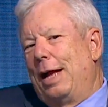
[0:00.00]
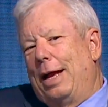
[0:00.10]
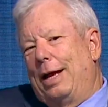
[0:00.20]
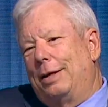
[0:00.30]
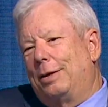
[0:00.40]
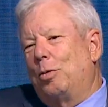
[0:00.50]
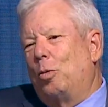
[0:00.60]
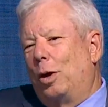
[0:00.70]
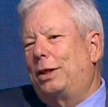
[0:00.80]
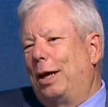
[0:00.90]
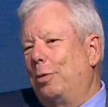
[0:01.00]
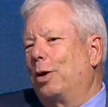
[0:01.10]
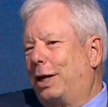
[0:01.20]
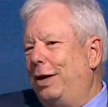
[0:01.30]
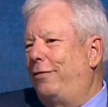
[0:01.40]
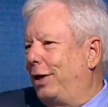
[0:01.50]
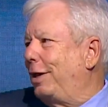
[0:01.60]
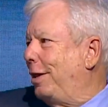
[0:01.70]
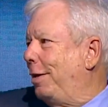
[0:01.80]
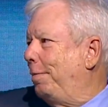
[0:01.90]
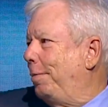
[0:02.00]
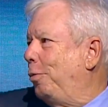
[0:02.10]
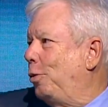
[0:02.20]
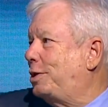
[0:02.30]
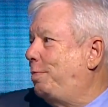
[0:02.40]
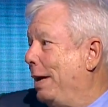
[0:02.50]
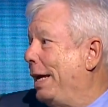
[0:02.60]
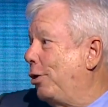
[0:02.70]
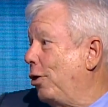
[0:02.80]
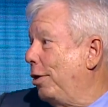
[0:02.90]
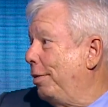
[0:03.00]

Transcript: And what they were giving them was better.